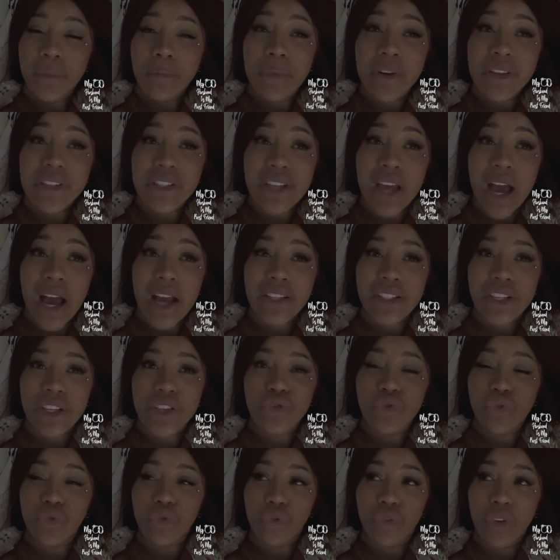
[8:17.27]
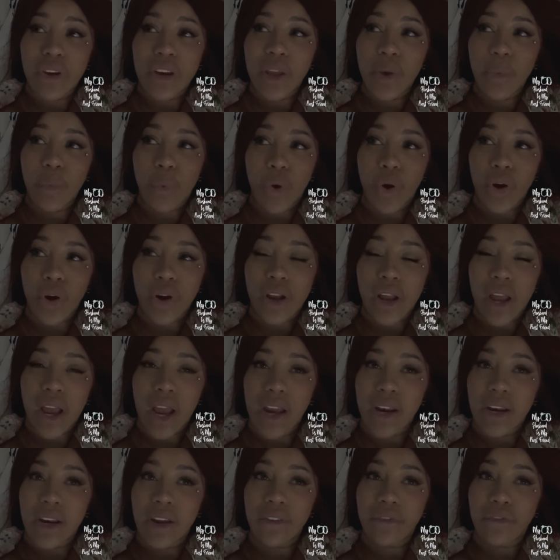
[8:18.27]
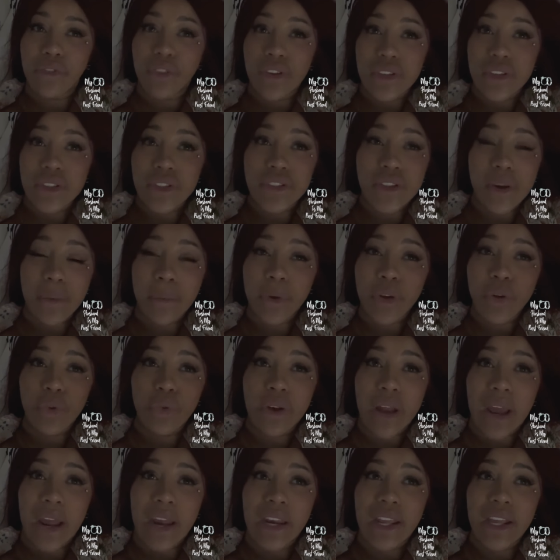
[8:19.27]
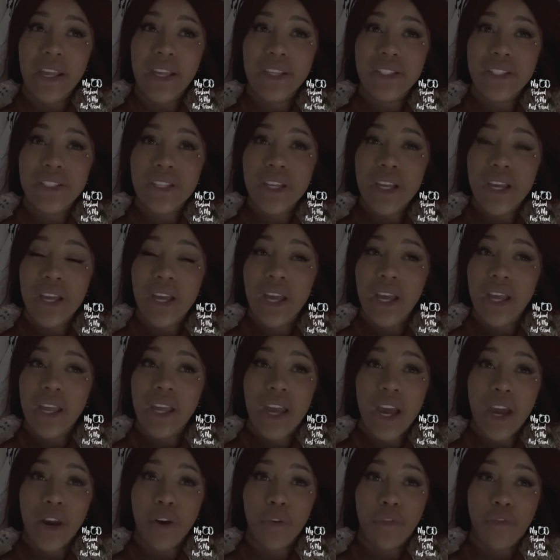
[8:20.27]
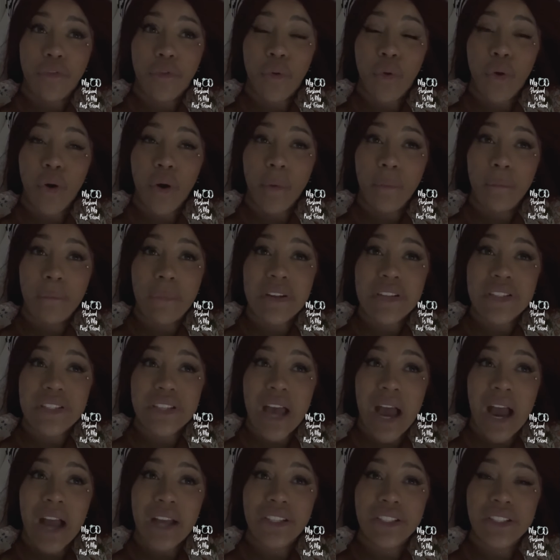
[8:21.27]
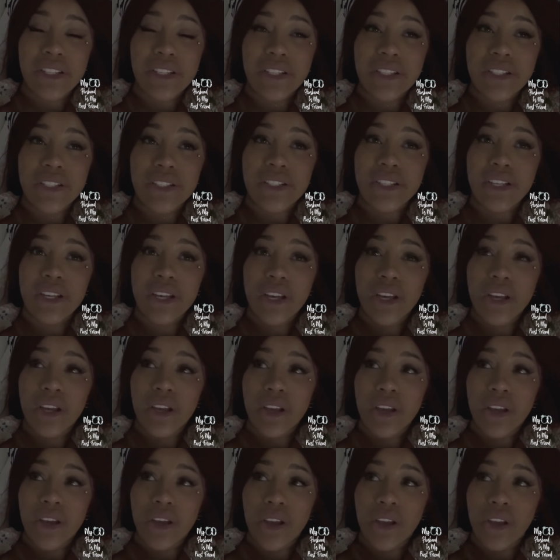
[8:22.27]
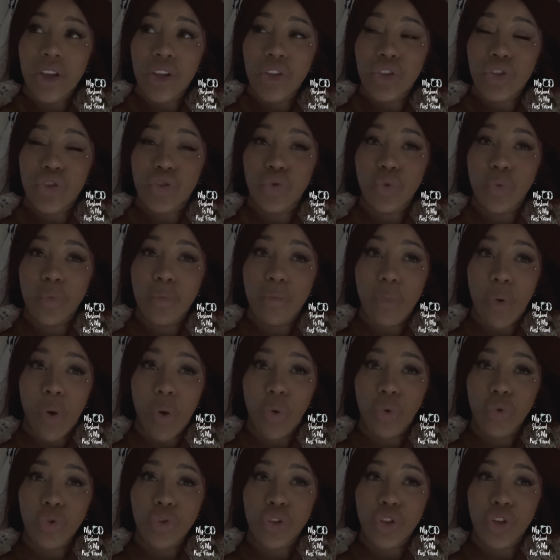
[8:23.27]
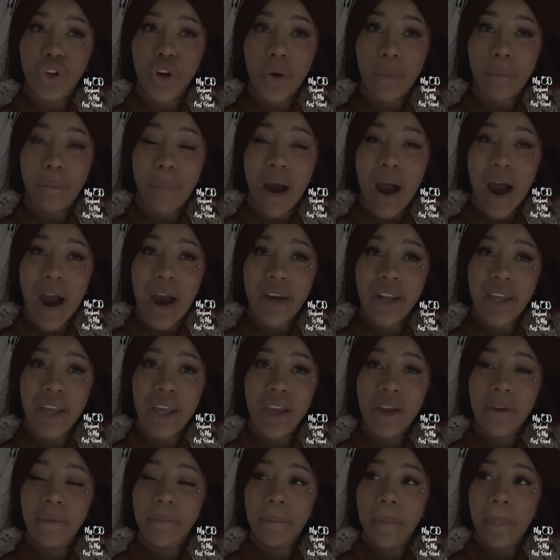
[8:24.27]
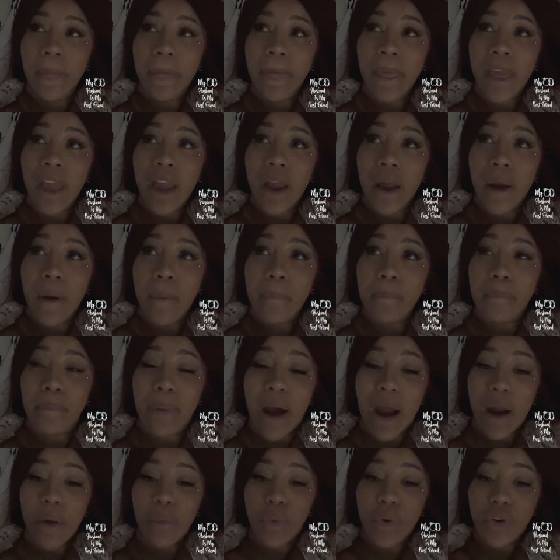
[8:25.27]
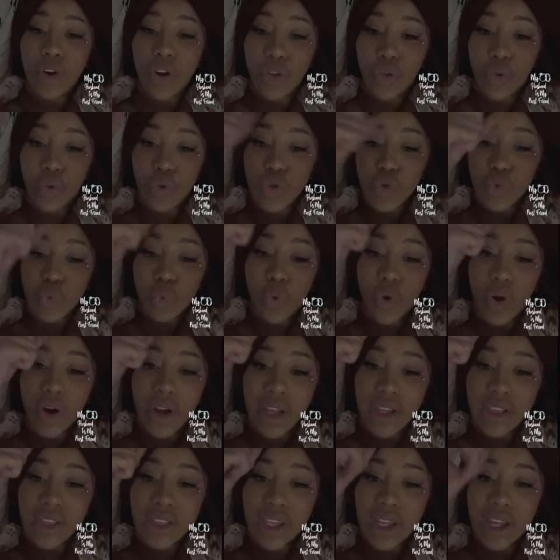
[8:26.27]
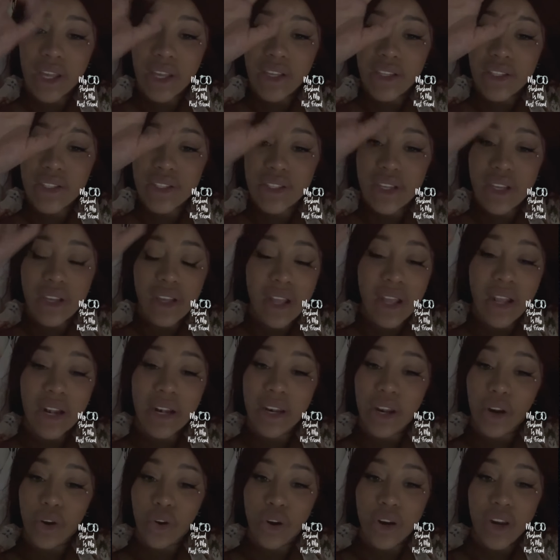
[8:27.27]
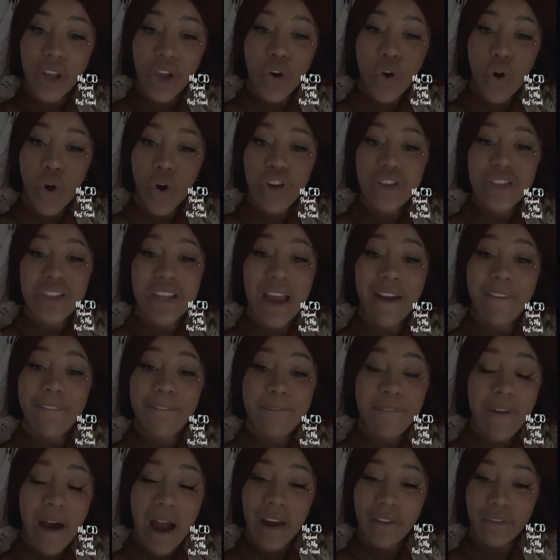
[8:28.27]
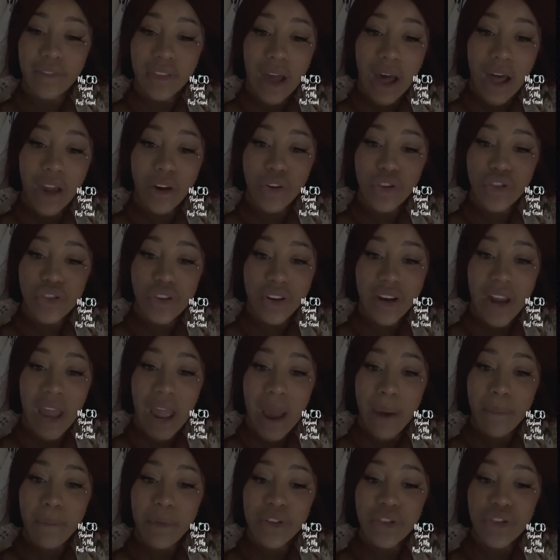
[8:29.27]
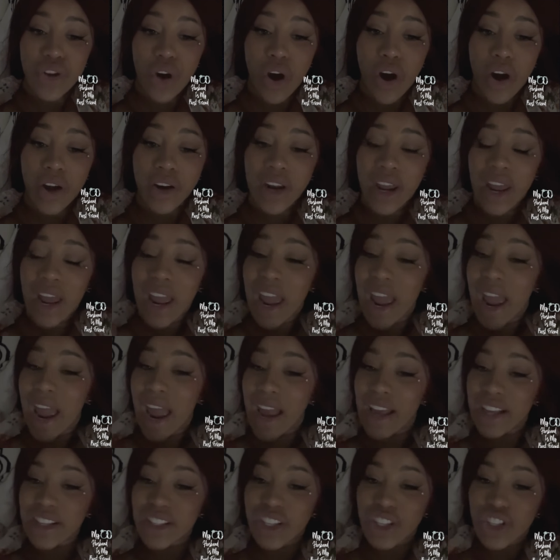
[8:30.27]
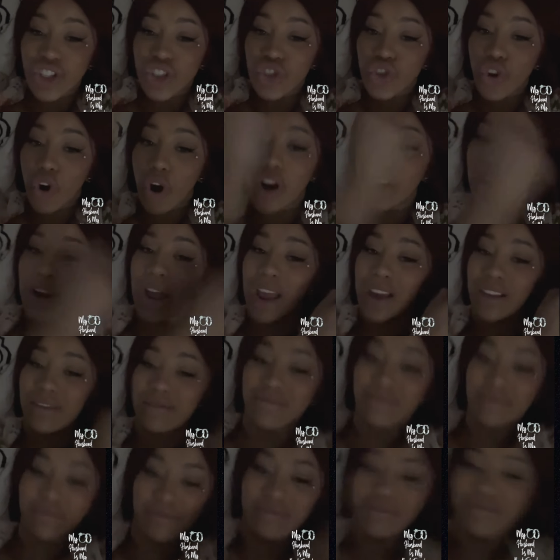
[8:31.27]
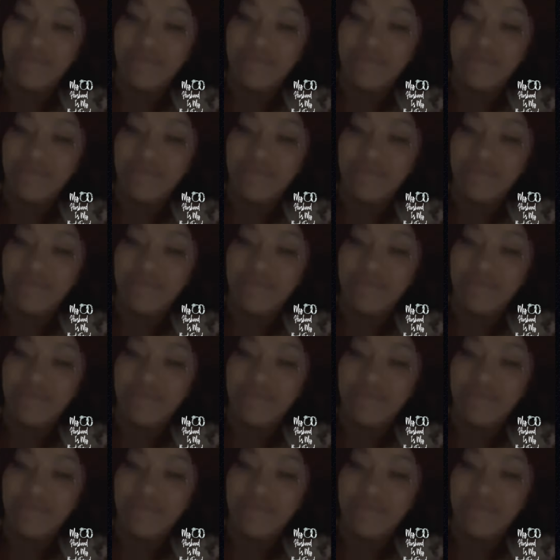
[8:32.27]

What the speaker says: massages really work. And if some of you ladies can afford massages to mold your body, buy one of those wooden things. It literally costs like $5 on Amazon and just start like,